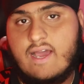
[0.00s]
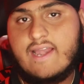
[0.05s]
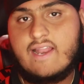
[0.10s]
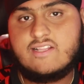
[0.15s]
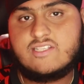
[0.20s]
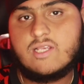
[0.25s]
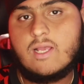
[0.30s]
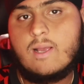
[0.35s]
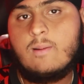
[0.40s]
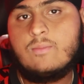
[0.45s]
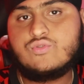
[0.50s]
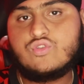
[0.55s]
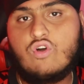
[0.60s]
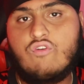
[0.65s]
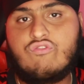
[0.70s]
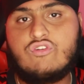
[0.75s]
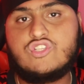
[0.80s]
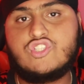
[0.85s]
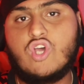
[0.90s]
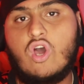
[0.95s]
And in terms
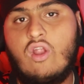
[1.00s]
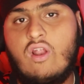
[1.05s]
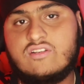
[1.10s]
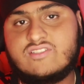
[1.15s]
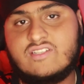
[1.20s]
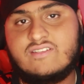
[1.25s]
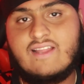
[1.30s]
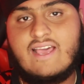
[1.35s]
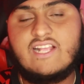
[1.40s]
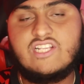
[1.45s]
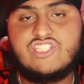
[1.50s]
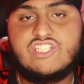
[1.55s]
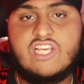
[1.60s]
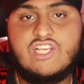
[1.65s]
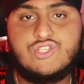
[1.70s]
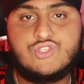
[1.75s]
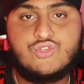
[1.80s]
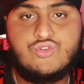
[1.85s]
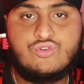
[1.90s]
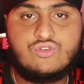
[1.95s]
of Richarlison and
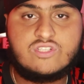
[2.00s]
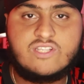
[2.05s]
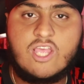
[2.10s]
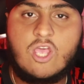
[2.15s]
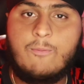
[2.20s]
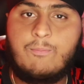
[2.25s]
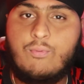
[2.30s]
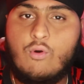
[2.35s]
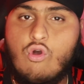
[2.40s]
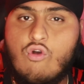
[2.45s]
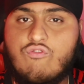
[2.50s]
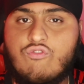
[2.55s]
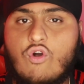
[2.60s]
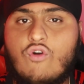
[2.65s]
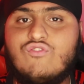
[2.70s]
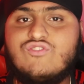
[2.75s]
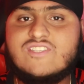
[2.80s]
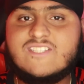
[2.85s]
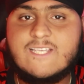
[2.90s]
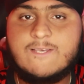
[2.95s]
Jesus, they are both
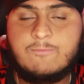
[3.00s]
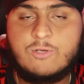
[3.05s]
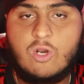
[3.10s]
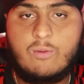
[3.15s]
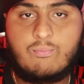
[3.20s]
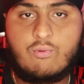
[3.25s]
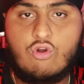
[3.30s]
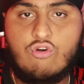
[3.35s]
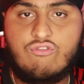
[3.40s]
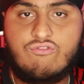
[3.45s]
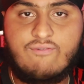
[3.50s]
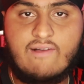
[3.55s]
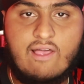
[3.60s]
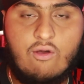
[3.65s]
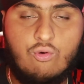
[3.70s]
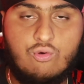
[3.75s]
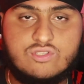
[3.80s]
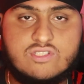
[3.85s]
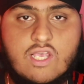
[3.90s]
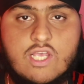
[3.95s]
of similar
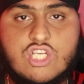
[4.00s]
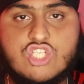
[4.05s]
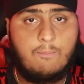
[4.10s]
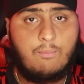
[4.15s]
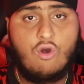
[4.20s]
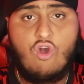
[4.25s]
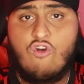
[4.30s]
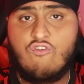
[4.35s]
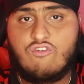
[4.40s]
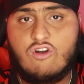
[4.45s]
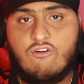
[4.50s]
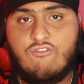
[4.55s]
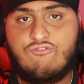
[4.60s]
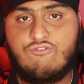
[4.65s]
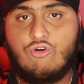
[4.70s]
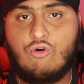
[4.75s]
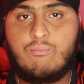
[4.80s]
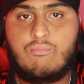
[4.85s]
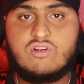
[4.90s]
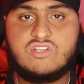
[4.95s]
profiles, both are
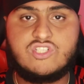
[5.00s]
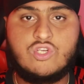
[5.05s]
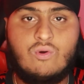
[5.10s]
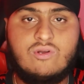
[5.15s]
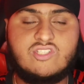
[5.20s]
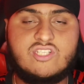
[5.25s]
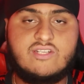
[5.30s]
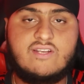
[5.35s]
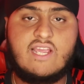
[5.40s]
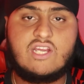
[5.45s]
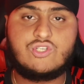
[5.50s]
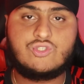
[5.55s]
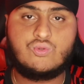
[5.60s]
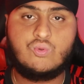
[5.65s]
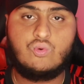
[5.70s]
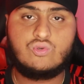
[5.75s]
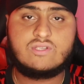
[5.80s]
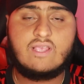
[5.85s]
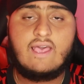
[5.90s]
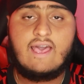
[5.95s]
full Brazil
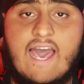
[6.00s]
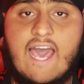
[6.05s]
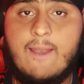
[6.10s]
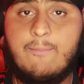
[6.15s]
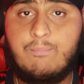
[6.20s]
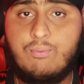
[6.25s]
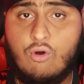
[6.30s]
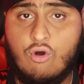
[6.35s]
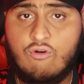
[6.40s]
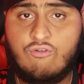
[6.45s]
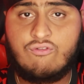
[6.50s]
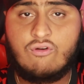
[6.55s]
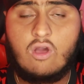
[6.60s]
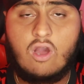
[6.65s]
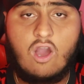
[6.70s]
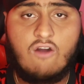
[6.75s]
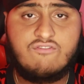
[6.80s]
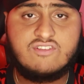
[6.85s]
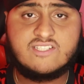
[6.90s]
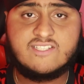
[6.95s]
internationals and both
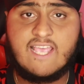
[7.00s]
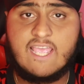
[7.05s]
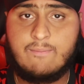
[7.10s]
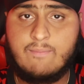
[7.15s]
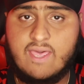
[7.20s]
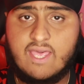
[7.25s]
are the same